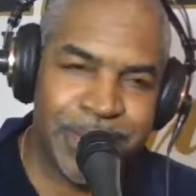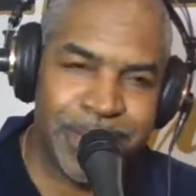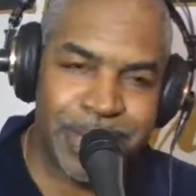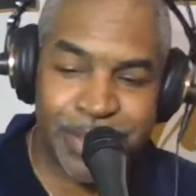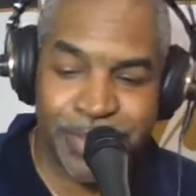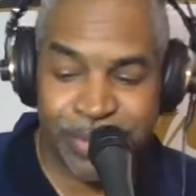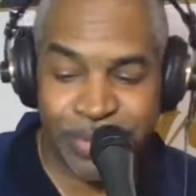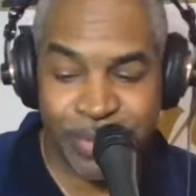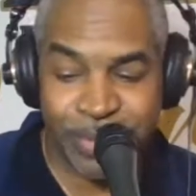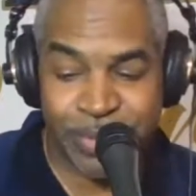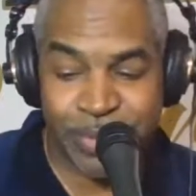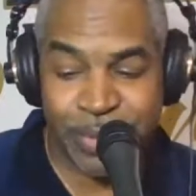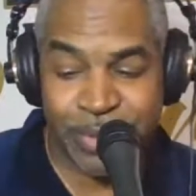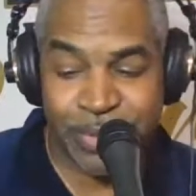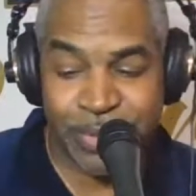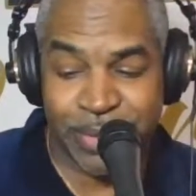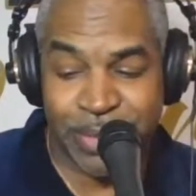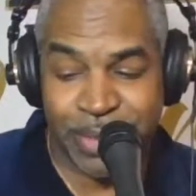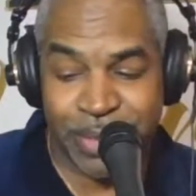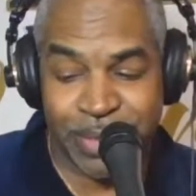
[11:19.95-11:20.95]
you know, so
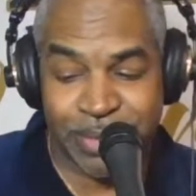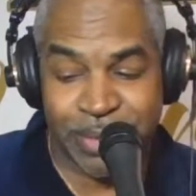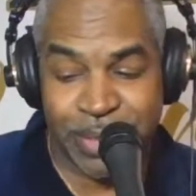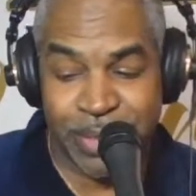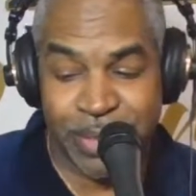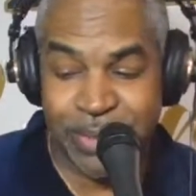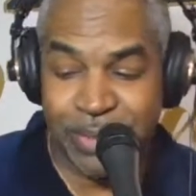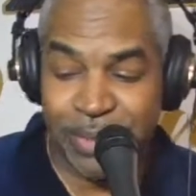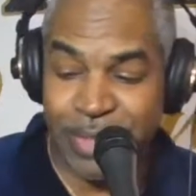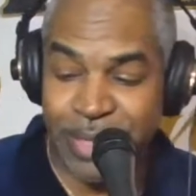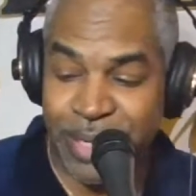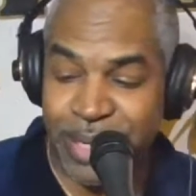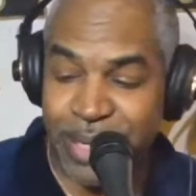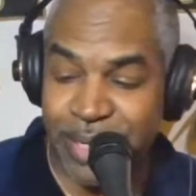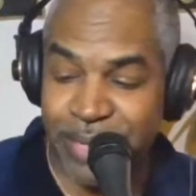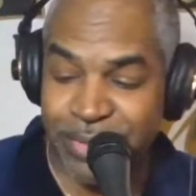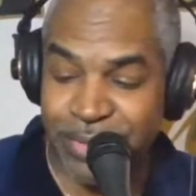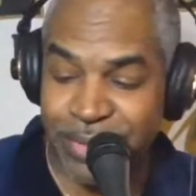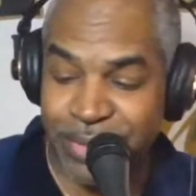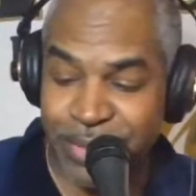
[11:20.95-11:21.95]
we're going to be doing
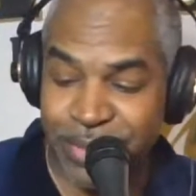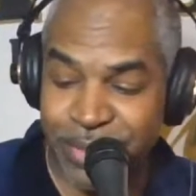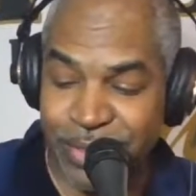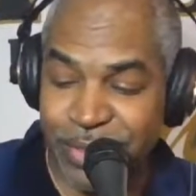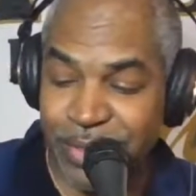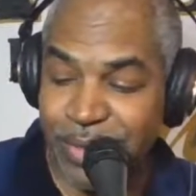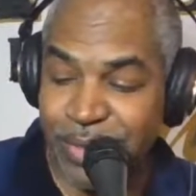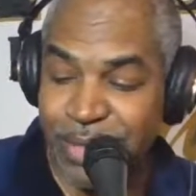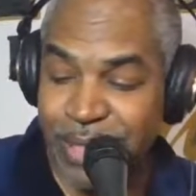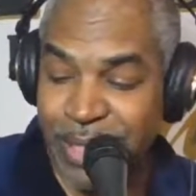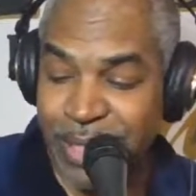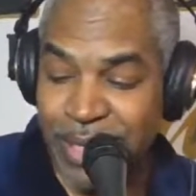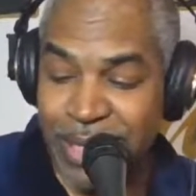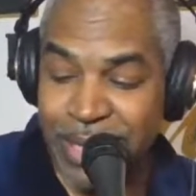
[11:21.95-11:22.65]
that real soon.